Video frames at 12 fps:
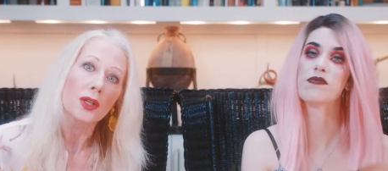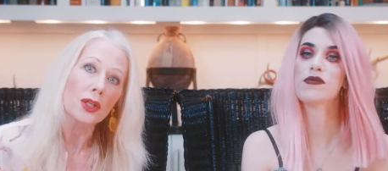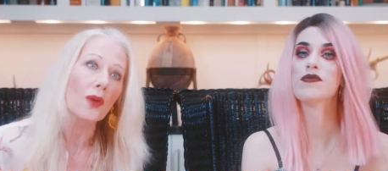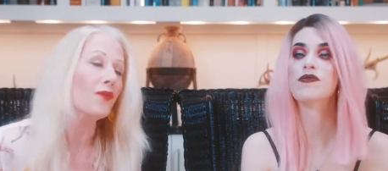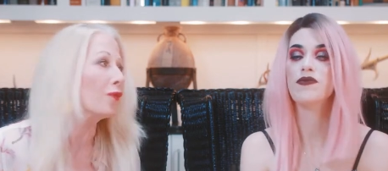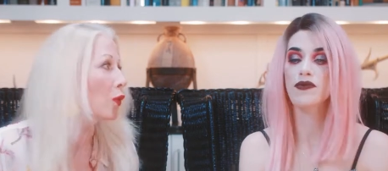Speaker 1: you
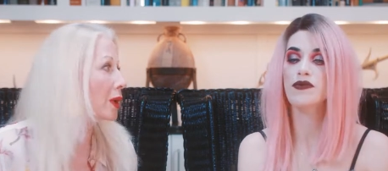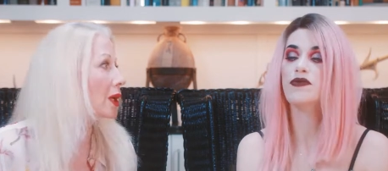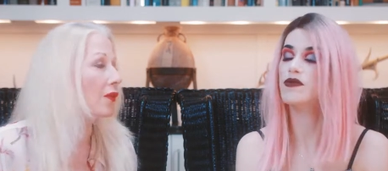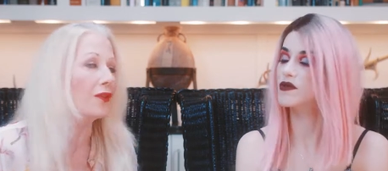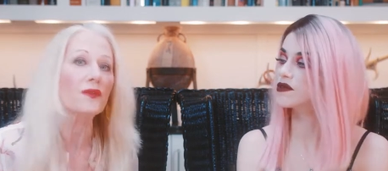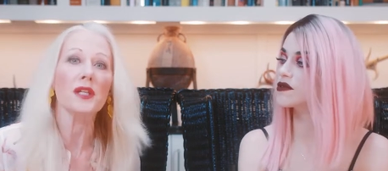know, forty
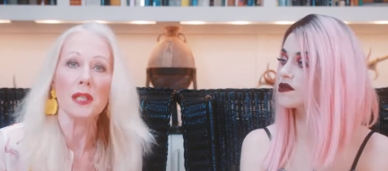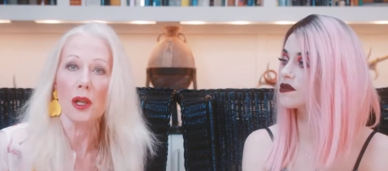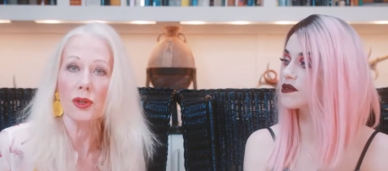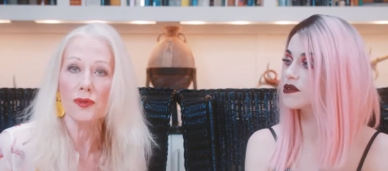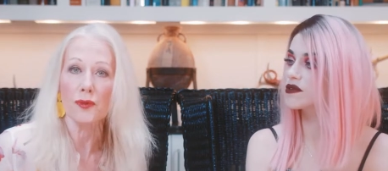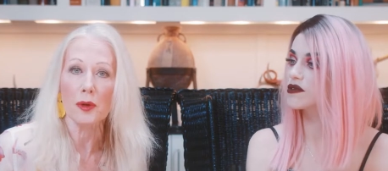or fifty
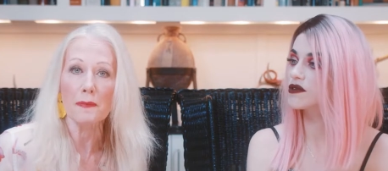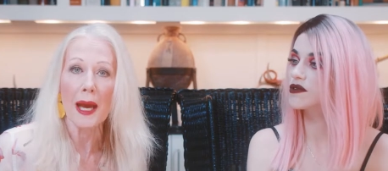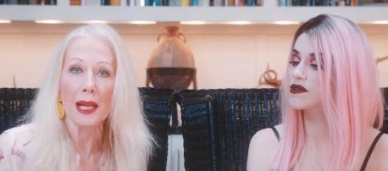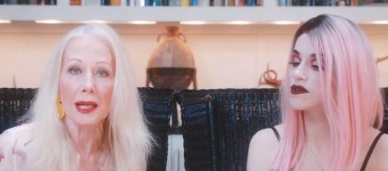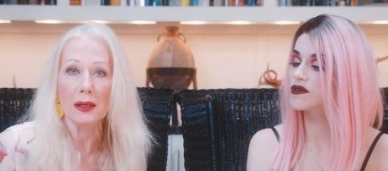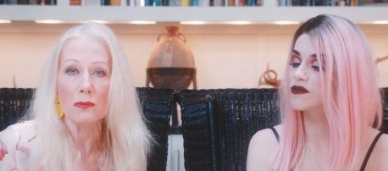dollars for a
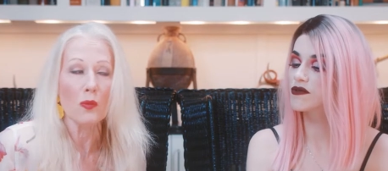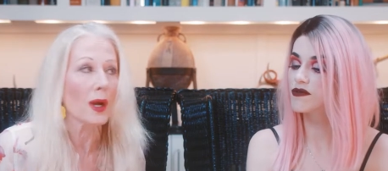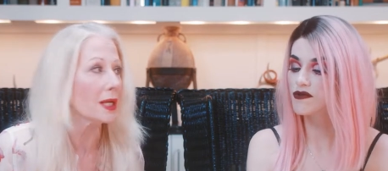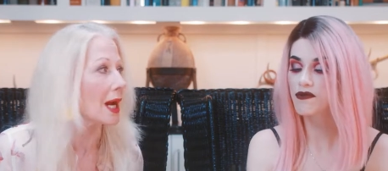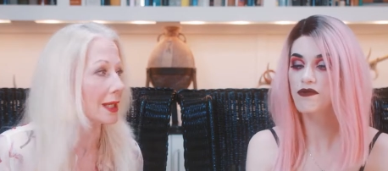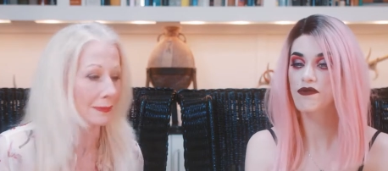palette.
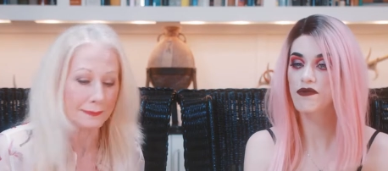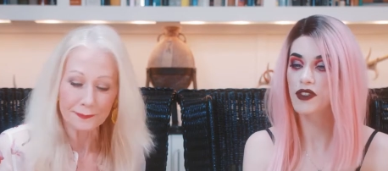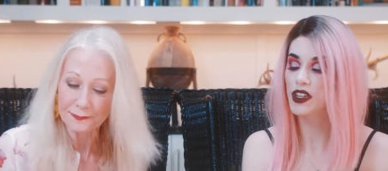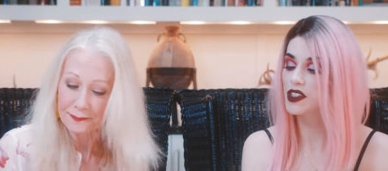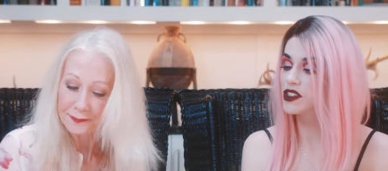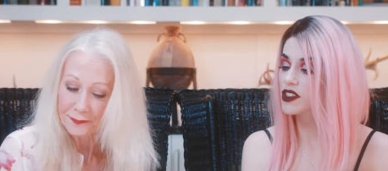Why not?
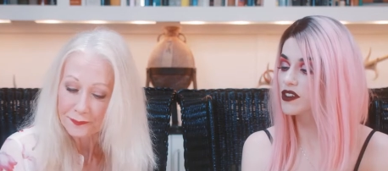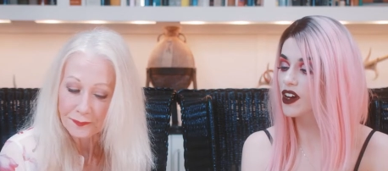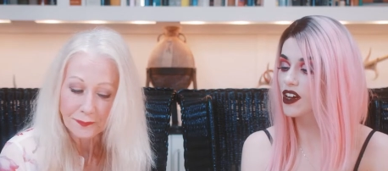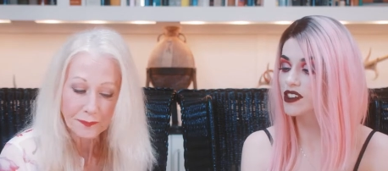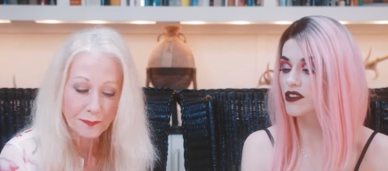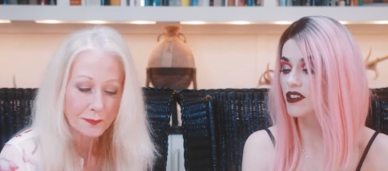Very true.
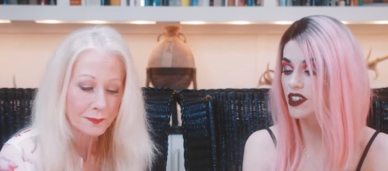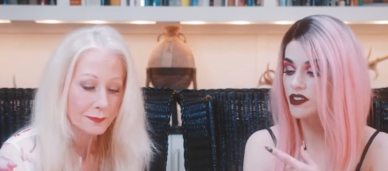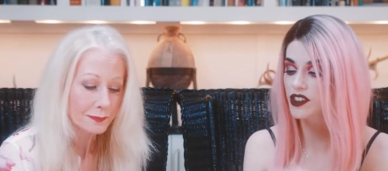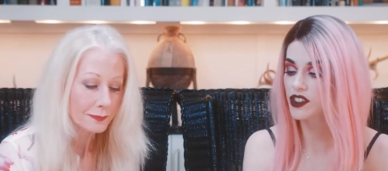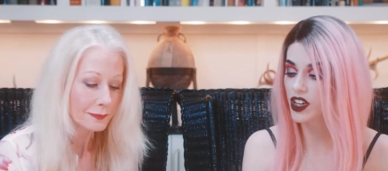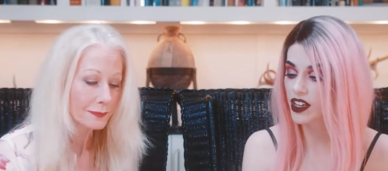
Speaker 2: I'll definitely
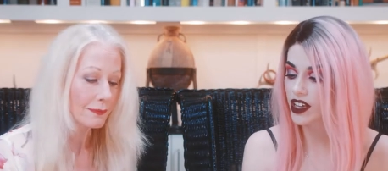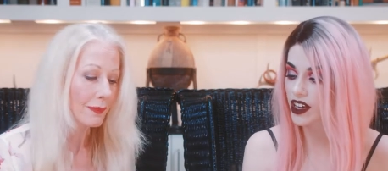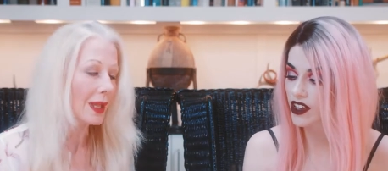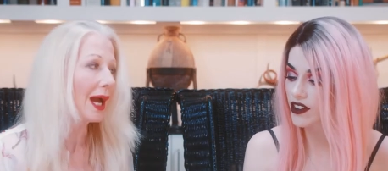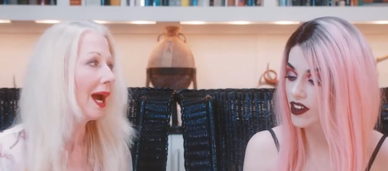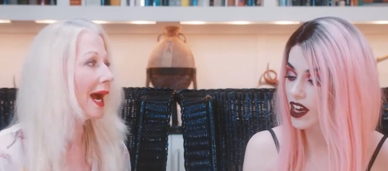have to try
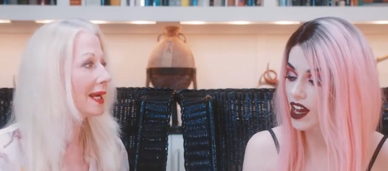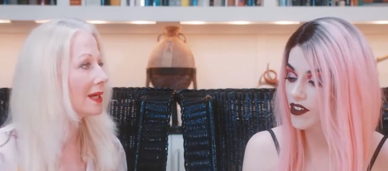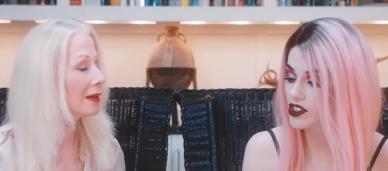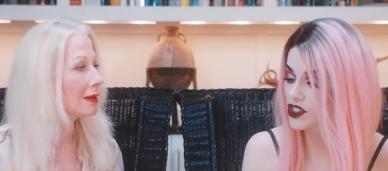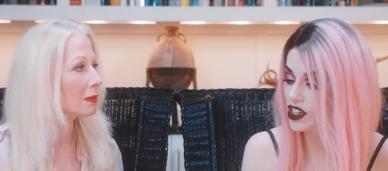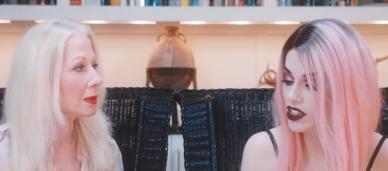that out. I, I
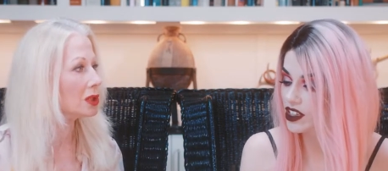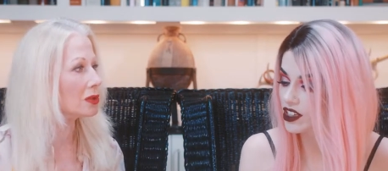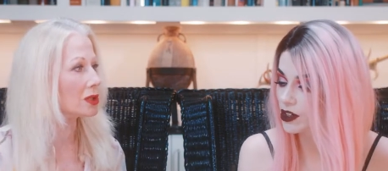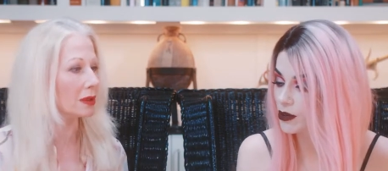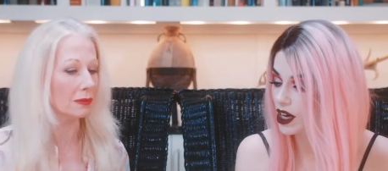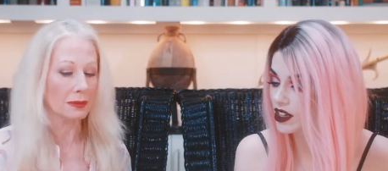know. I want
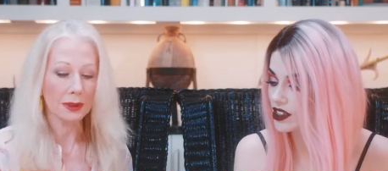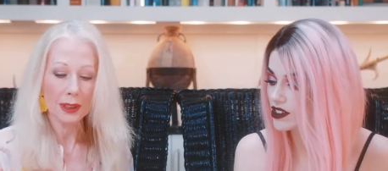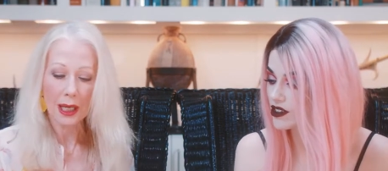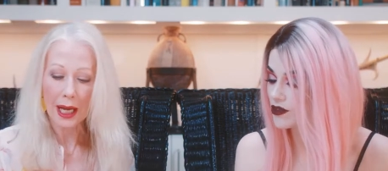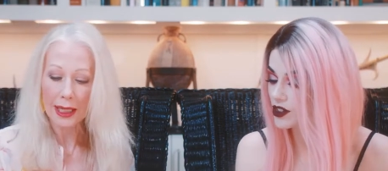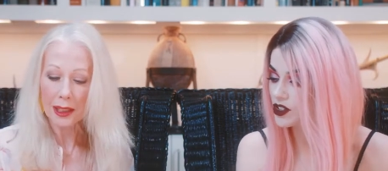you to.
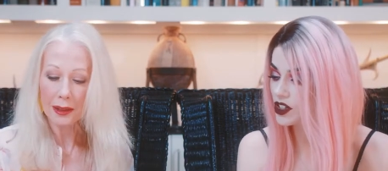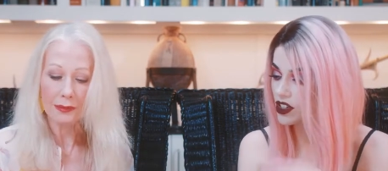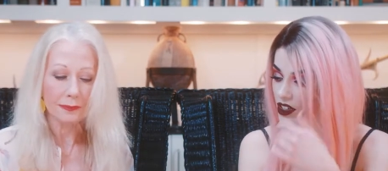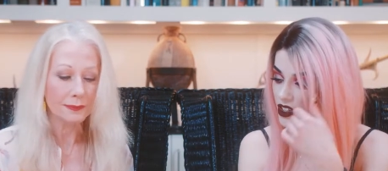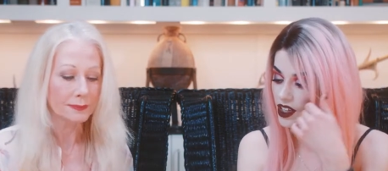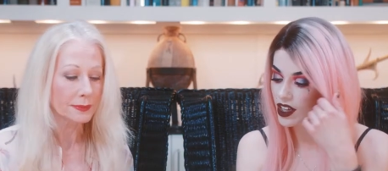Palettes, I know.
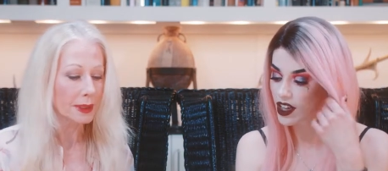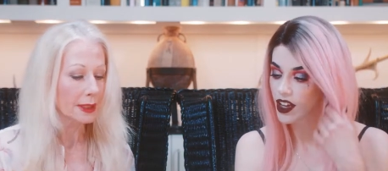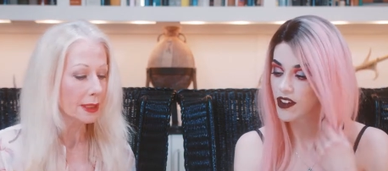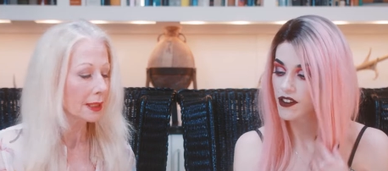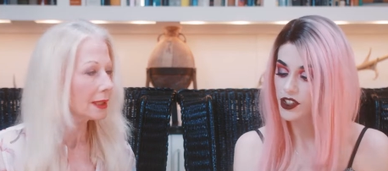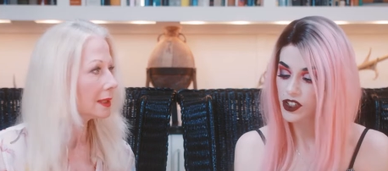Sure.
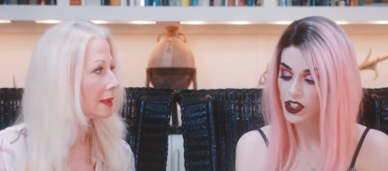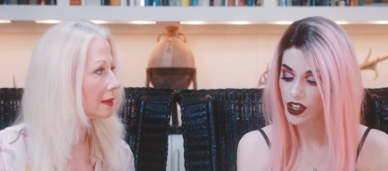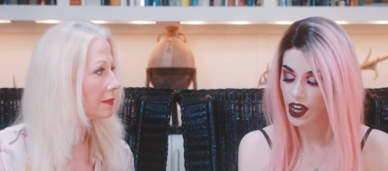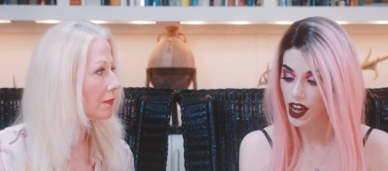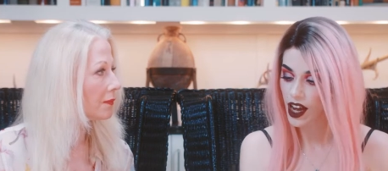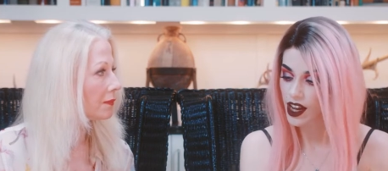For
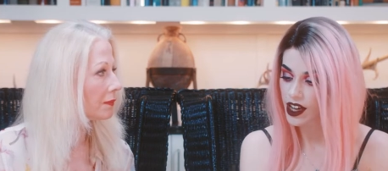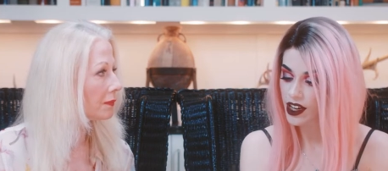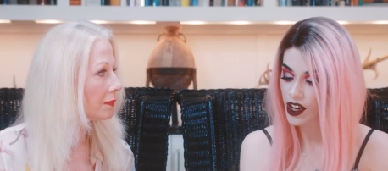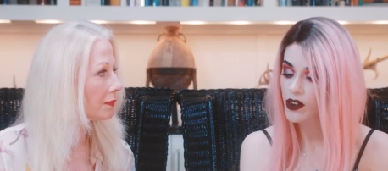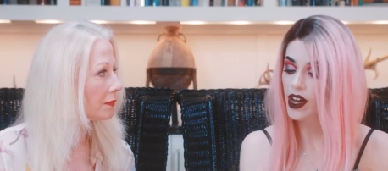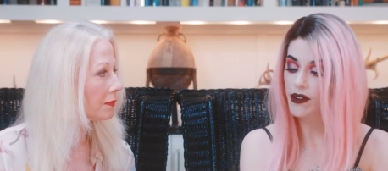sure.
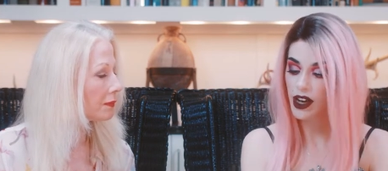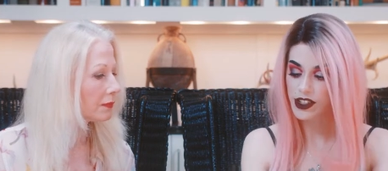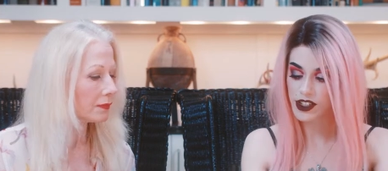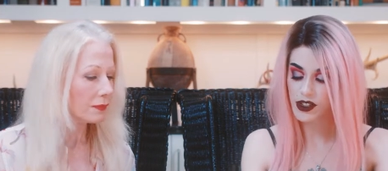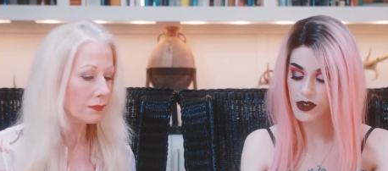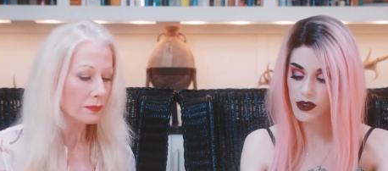I, okay, I
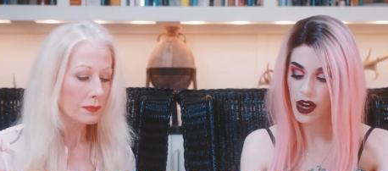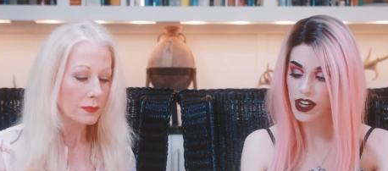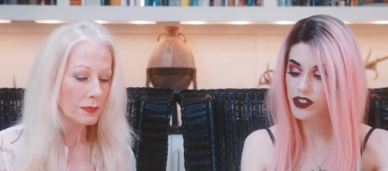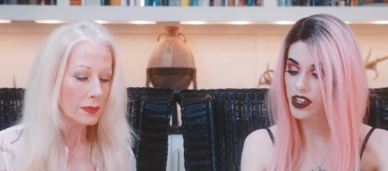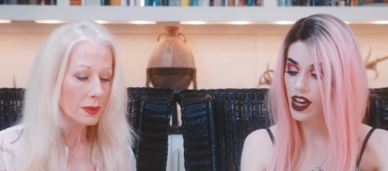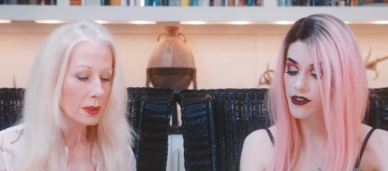do
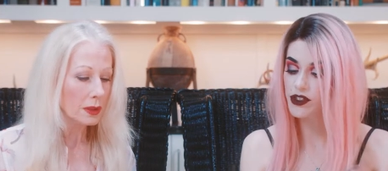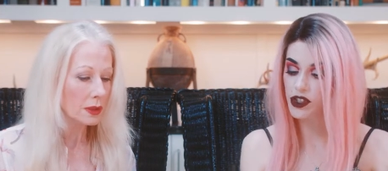actually have